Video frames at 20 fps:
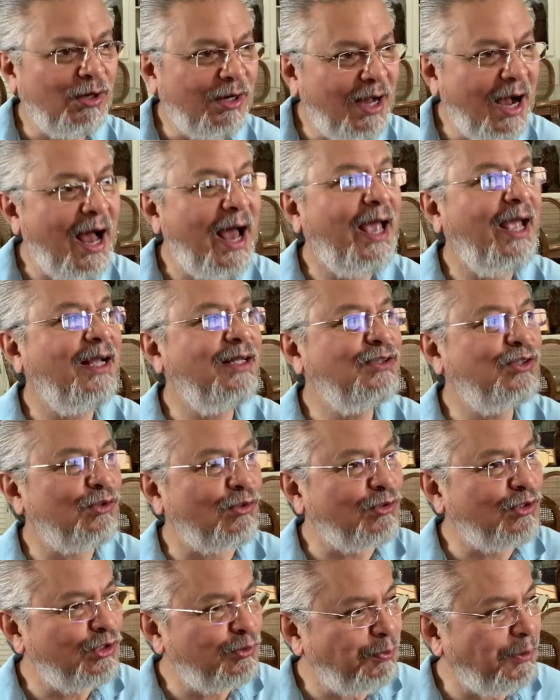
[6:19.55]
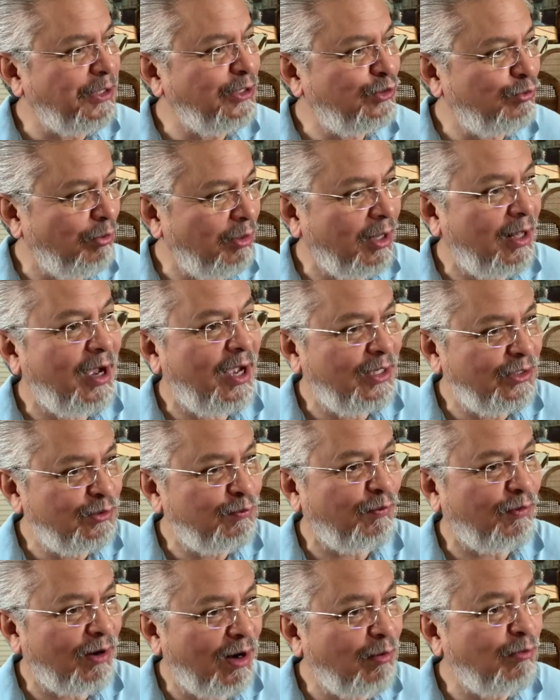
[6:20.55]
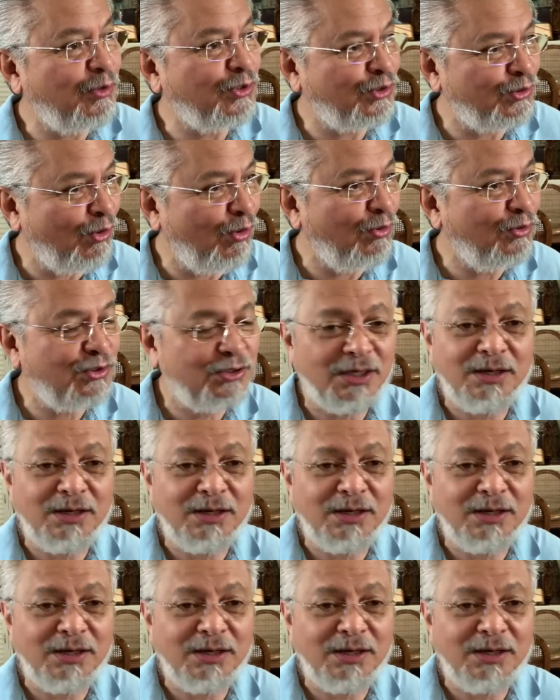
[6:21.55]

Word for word: guides or spiritual guides for our souls.